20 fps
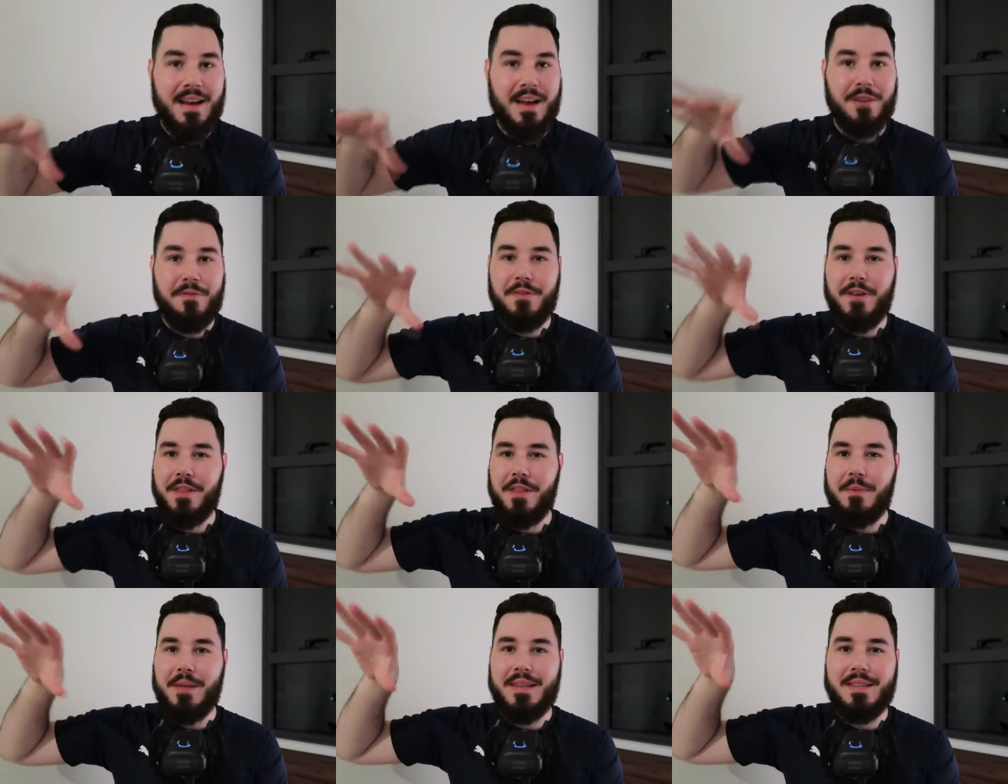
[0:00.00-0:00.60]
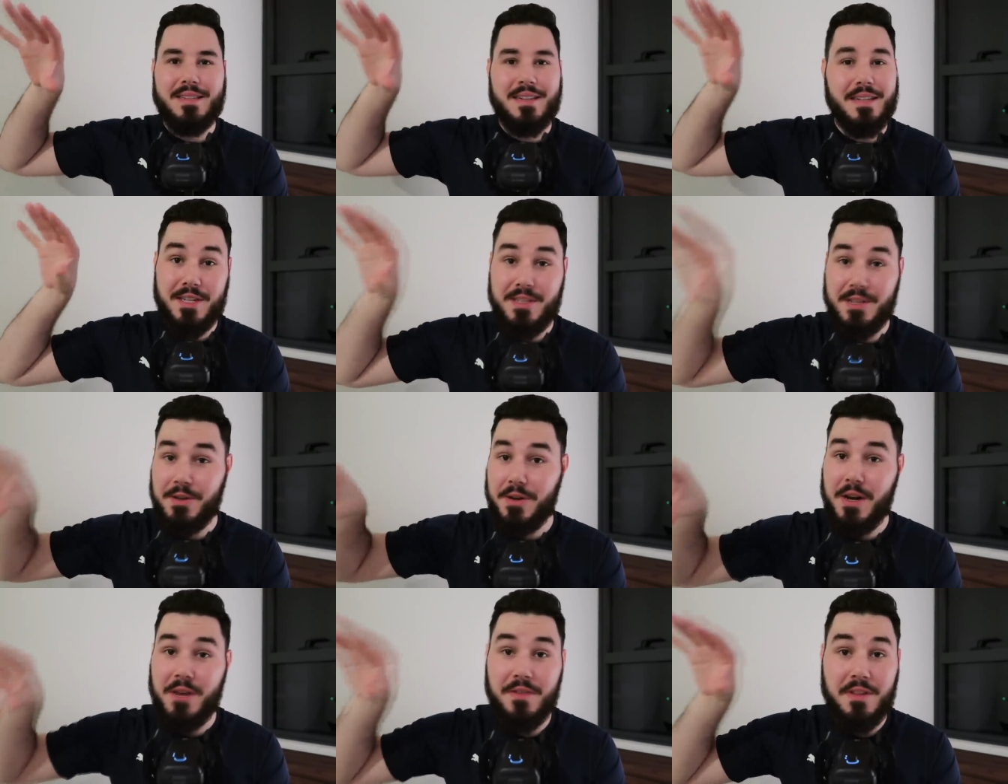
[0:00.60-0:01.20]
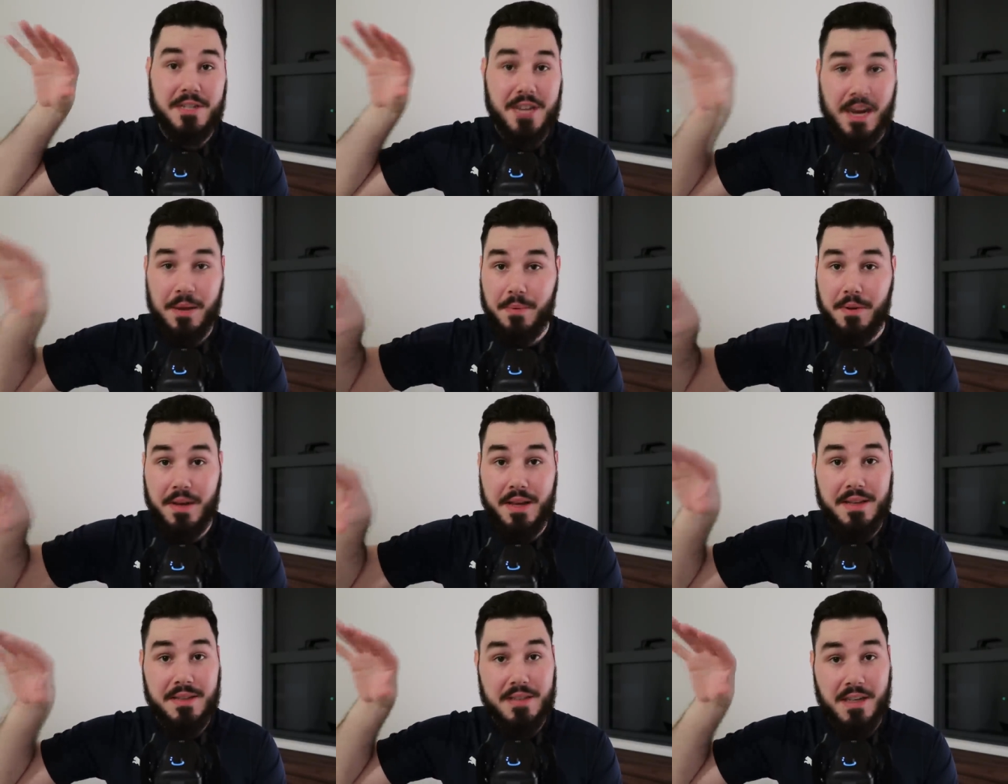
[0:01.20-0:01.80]
I fundamentally disagree with the
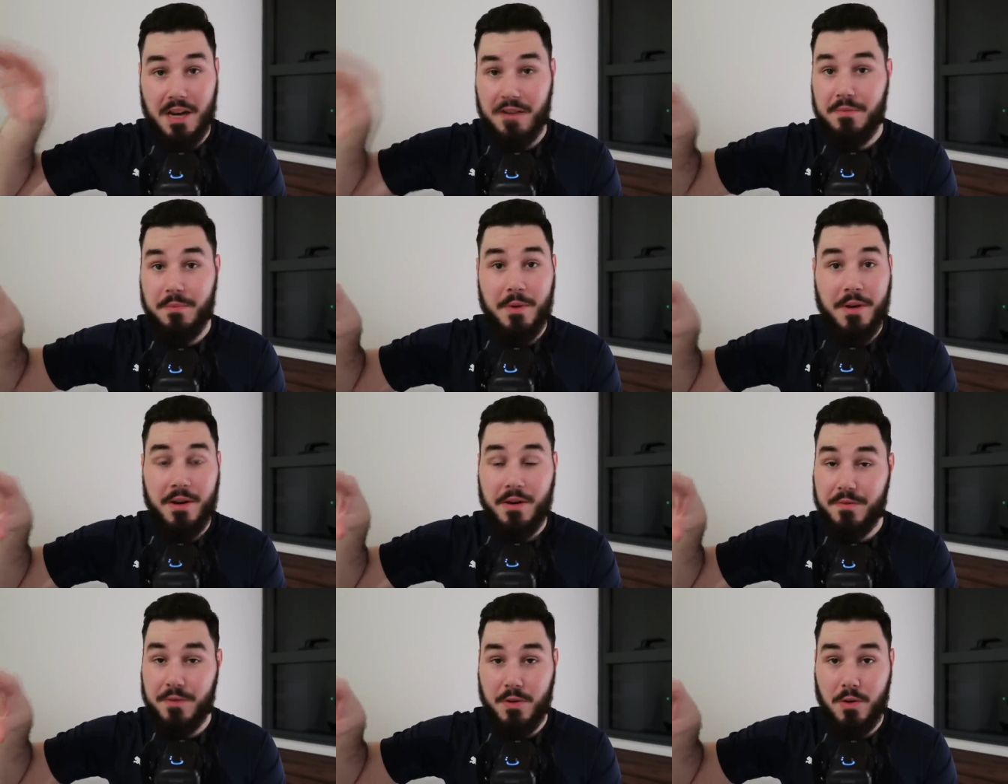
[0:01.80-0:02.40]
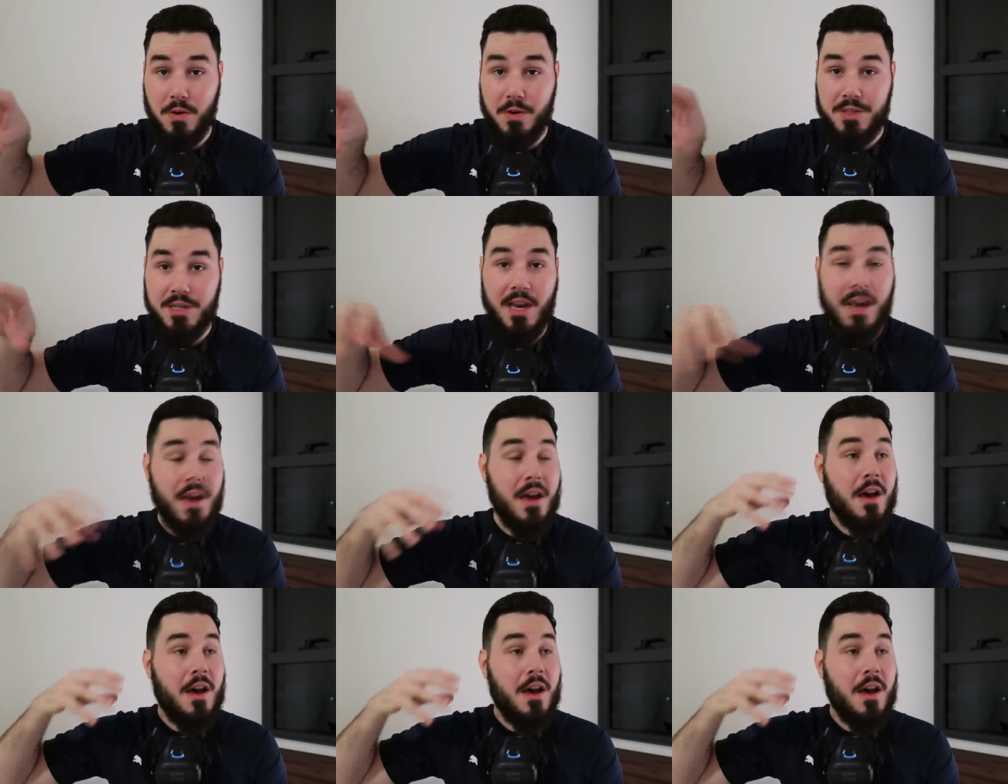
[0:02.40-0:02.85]
Japanese government, of course.